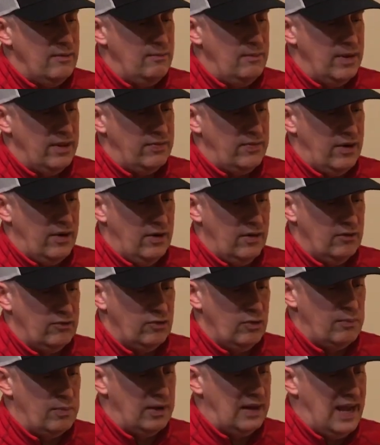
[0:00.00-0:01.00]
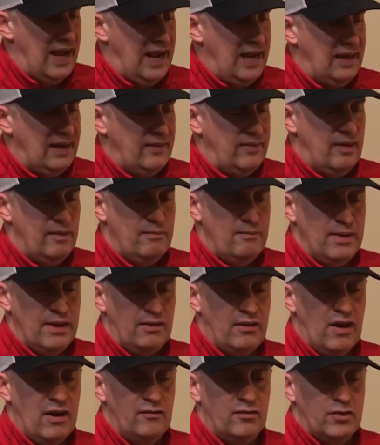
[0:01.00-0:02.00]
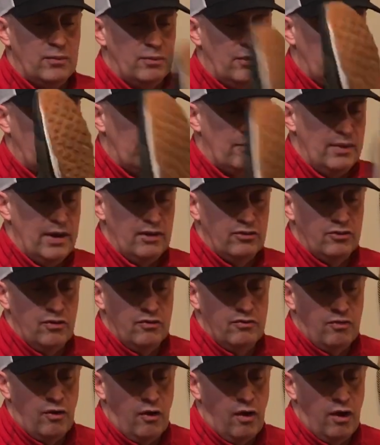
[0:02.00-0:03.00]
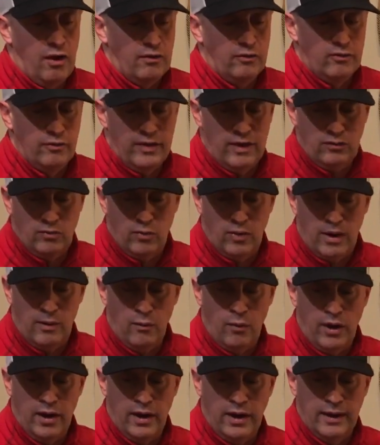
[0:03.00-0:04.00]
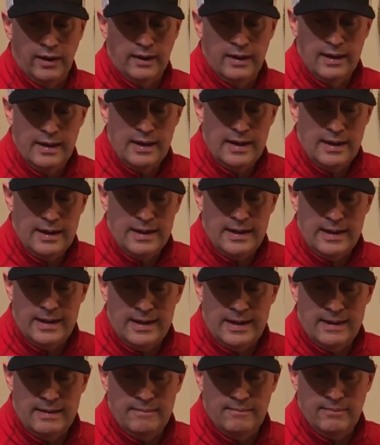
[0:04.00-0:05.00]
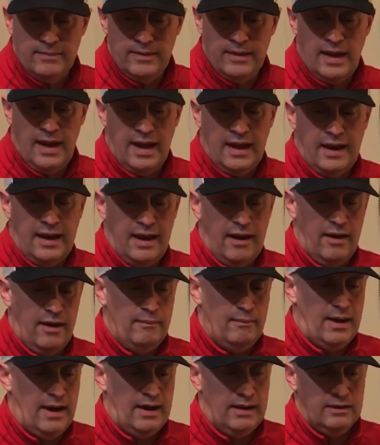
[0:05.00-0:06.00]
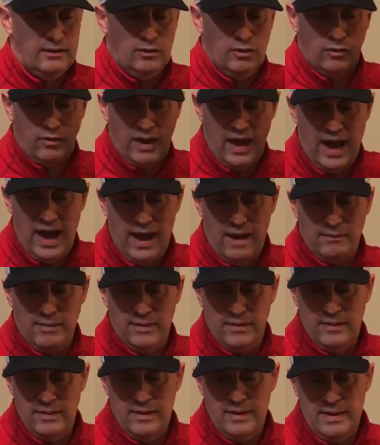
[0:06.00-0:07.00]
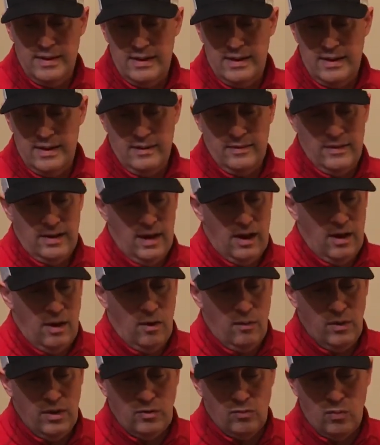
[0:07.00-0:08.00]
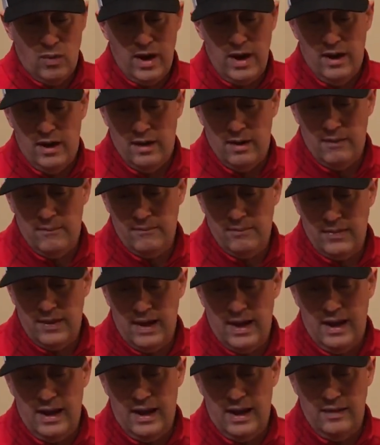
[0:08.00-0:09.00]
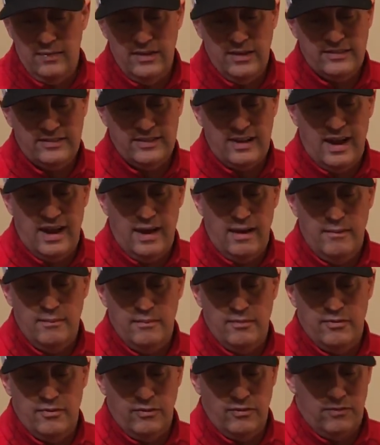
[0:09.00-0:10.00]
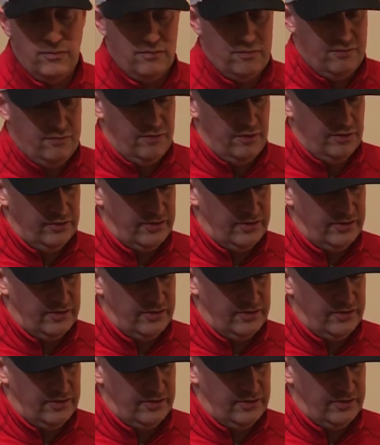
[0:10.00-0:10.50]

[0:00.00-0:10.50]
but they're super light and they've been comfortable for me so far, so that's what I'm wearing. I carry my little cap that I always wear. This time, for the first